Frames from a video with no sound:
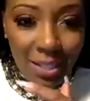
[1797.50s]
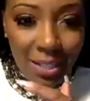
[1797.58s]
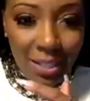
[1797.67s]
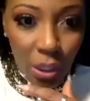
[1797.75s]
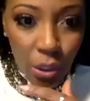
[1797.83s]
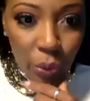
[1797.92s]

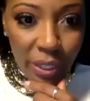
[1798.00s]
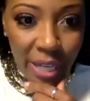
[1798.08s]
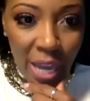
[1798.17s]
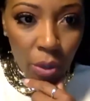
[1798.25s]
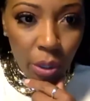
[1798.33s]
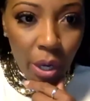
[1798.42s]
not want to do
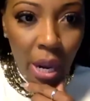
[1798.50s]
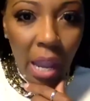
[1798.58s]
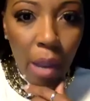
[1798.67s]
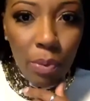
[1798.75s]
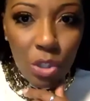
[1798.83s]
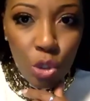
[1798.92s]
encounter
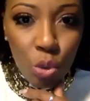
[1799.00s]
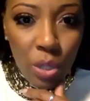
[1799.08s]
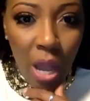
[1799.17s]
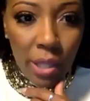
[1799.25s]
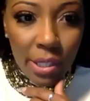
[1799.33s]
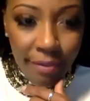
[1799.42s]
it was
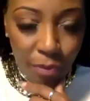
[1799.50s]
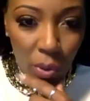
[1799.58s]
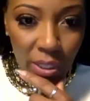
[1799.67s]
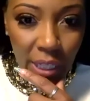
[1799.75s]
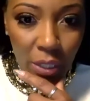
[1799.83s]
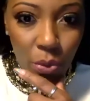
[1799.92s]

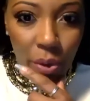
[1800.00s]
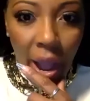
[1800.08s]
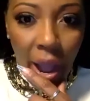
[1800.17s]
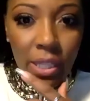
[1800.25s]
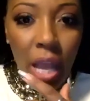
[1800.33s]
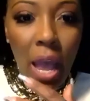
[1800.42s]
2014 you
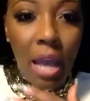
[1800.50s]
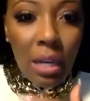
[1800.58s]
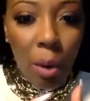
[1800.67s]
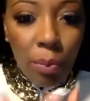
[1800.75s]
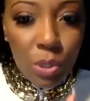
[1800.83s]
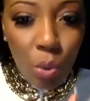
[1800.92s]
guys and
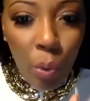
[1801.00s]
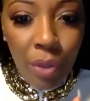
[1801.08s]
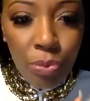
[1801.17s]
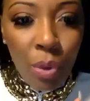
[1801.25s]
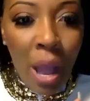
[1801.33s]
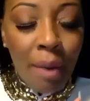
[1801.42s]
i was
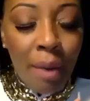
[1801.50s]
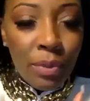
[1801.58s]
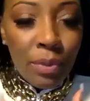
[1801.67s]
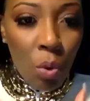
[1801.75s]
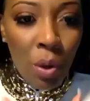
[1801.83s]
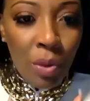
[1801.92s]
going through i
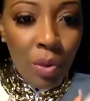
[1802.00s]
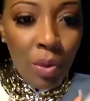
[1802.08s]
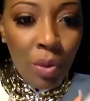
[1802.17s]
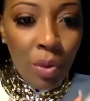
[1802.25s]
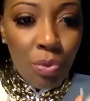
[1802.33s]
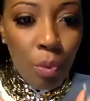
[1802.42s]
was going
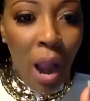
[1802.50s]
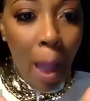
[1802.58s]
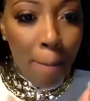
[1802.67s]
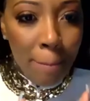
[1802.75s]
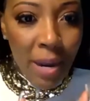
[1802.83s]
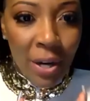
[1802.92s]
through. I
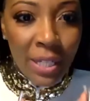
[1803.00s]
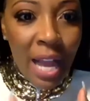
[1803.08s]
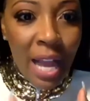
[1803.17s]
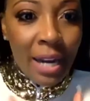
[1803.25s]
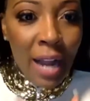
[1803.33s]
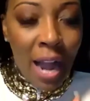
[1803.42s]
had married
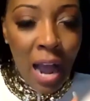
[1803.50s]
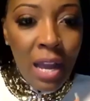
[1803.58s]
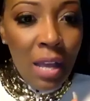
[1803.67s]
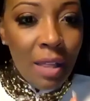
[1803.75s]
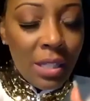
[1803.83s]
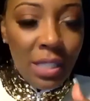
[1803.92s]
that guy
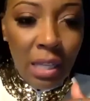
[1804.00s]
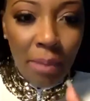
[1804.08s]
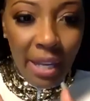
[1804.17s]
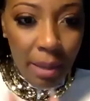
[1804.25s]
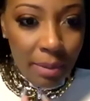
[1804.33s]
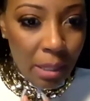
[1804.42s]
It seemed
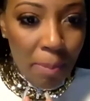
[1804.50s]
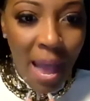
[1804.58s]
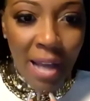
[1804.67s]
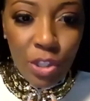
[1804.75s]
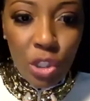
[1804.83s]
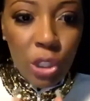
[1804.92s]
like he was a
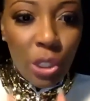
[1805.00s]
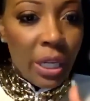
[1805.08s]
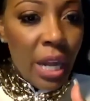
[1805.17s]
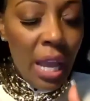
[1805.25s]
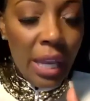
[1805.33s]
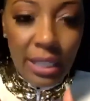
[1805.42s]
pastor and
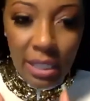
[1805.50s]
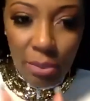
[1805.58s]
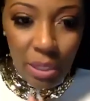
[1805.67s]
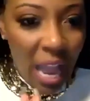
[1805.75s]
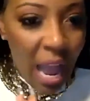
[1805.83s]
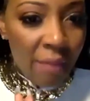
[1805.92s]
he
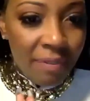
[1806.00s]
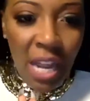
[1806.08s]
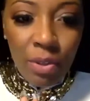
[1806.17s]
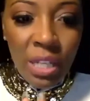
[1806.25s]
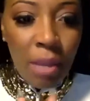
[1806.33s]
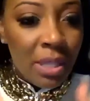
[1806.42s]
cast
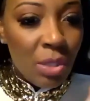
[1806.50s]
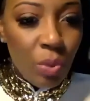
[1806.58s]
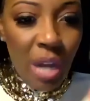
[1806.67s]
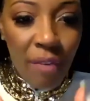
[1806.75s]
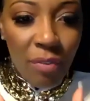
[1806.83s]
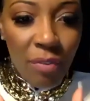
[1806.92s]
down demons or
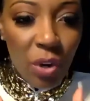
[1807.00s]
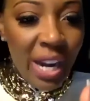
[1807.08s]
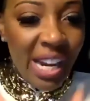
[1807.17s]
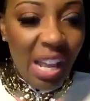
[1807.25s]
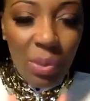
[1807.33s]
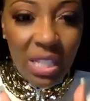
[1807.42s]
whatever. And
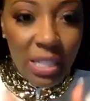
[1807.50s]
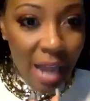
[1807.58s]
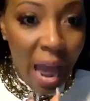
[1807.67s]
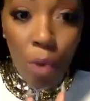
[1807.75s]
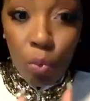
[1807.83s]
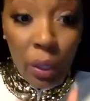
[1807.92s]
he was
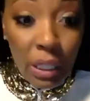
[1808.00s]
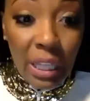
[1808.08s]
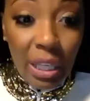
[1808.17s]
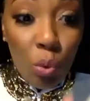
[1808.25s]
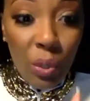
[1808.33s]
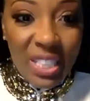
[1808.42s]
not really
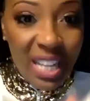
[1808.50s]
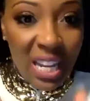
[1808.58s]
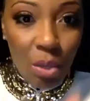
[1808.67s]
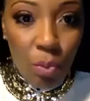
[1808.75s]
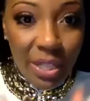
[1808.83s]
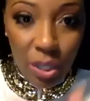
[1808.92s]
who he said
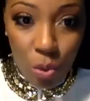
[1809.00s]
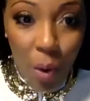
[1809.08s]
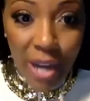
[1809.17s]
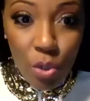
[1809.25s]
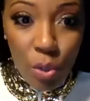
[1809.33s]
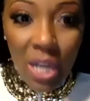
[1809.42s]
he was in
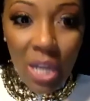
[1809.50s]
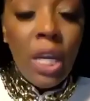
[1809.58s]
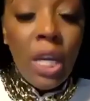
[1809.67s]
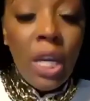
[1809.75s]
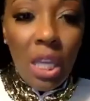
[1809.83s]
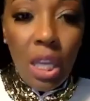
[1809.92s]
Christ, you guys.
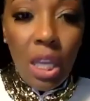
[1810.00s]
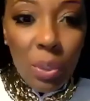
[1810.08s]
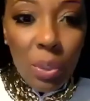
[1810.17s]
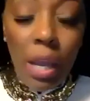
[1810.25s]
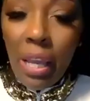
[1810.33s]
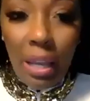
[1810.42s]
He
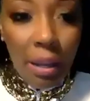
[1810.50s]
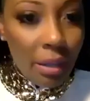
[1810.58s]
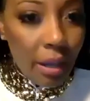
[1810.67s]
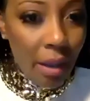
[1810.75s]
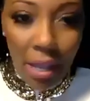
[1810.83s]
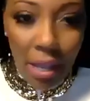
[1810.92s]
was, he had
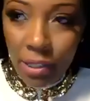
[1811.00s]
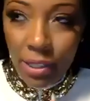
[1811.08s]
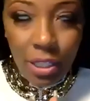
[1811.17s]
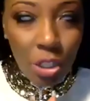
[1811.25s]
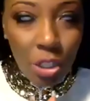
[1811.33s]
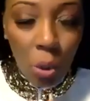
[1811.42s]
he had
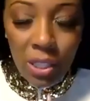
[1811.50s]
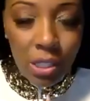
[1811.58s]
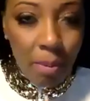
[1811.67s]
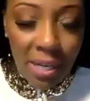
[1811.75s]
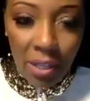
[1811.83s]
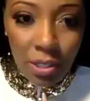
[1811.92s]
stolen
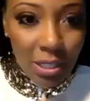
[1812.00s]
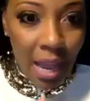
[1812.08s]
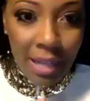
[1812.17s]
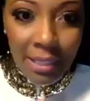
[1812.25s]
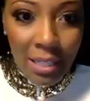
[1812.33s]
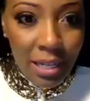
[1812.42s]
somebody else's
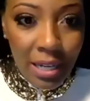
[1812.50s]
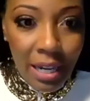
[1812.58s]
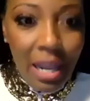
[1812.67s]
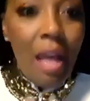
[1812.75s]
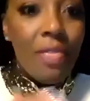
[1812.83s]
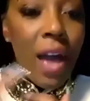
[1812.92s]

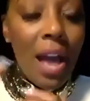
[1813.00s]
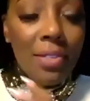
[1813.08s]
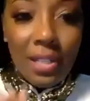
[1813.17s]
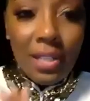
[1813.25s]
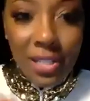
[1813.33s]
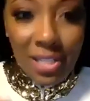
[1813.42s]
identity that had the
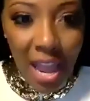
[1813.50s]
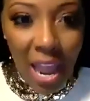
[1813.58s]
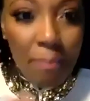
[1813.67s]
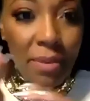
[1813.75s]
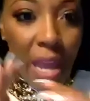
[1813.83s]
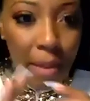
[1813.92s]
same
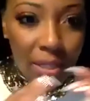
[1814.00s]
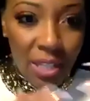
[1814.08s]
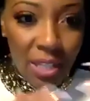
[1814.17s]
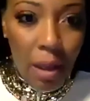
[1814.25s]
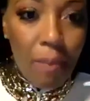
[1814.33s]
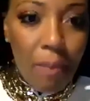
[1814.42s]
name as
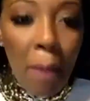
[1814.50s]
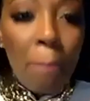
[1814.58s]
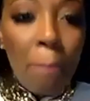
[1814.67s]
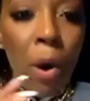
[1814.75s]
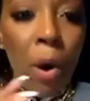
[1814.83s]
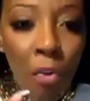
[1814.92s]
him. The,
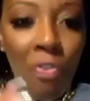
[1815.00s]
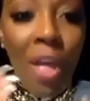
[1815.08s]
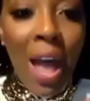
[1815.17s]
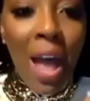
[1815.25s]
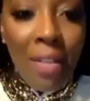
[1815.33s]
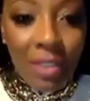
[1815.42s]
they
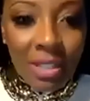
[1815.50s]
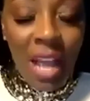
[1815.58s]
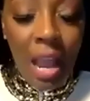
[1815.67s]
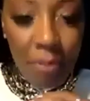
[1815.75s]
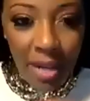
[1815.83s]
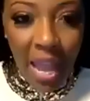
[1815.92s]
both had the
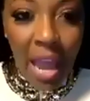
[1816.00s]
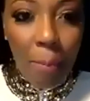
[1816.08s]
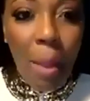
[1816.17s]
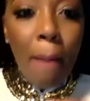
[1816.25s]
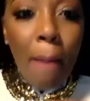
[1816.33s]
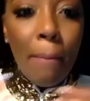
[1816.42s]
same
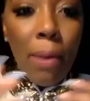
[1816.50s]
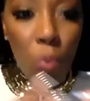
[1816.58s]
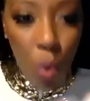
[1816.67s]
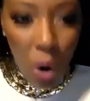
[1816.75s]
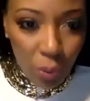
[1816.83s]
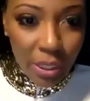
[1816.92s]
name, but
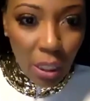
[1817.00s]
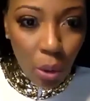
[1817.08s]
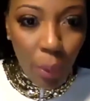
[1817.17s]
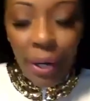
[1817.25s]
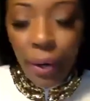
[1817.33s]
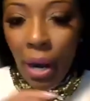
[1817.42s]
one was a
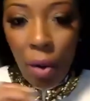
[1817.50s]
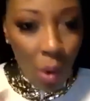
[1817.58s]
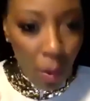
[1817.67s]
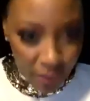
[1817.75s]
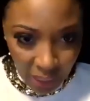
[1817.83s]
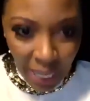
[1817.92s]
lawyer and
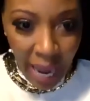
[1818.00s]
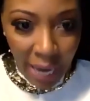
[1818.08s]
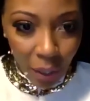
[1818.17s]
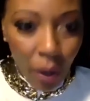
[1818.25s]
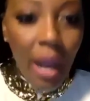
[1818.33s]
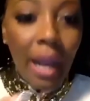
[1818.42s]
one was a
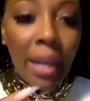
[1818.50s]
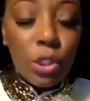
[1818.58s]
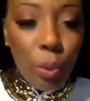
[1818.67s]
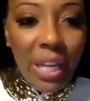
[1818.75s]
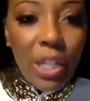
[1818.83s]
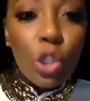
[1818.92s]
liar. And
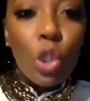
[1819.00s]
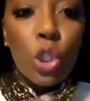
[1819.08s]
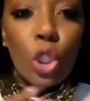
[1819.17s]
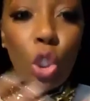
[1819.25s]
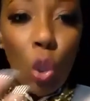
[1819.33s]
so he took the